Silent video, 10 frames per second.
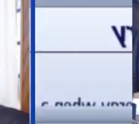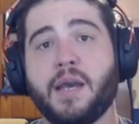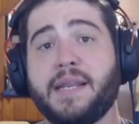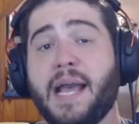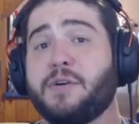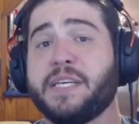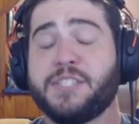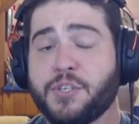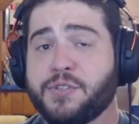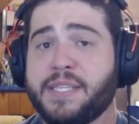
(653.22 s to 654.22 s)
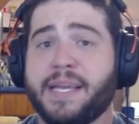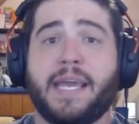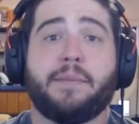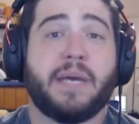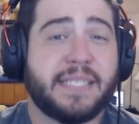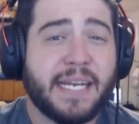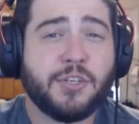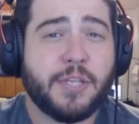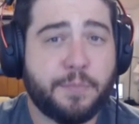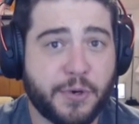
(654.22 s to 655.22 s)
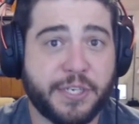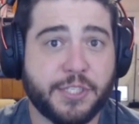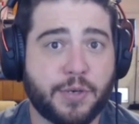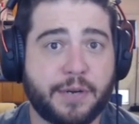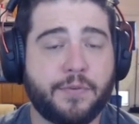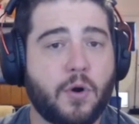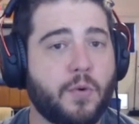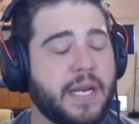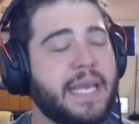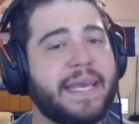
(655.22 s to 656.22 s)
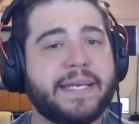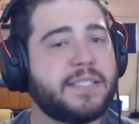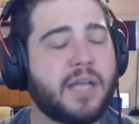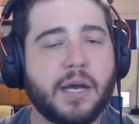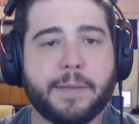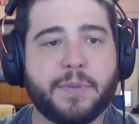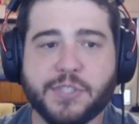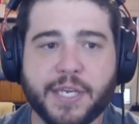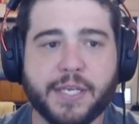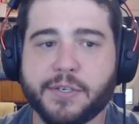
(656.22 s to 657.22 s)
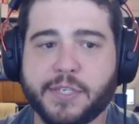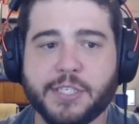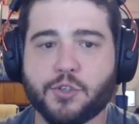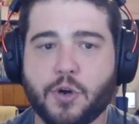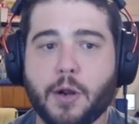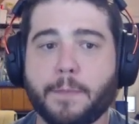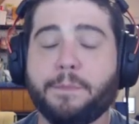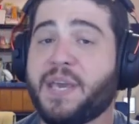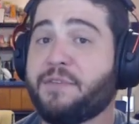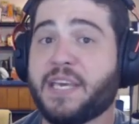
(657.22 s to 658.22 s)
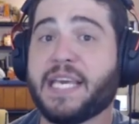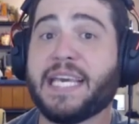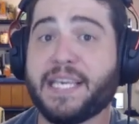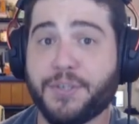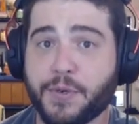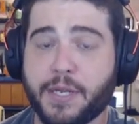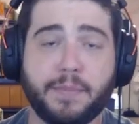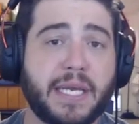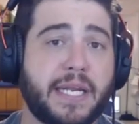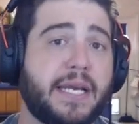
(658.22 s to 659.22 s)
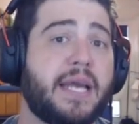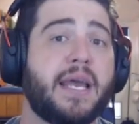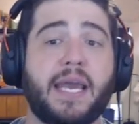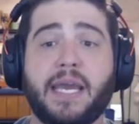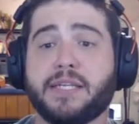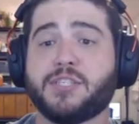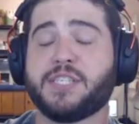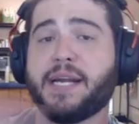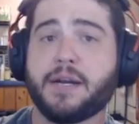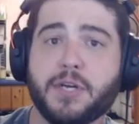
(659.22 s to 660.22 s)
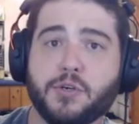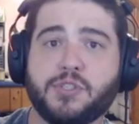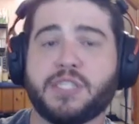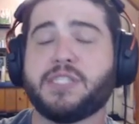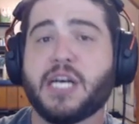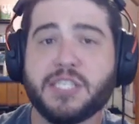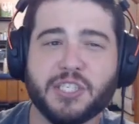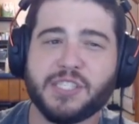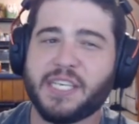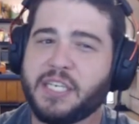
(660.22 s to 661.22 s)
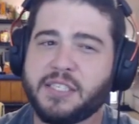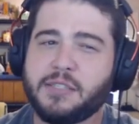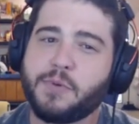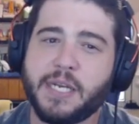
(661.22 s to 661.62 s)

Now, his use in the game is actually pretty straightforward. He is not a particularly strong PvE unit, meaning in scenarios and dungeons, he doesn't really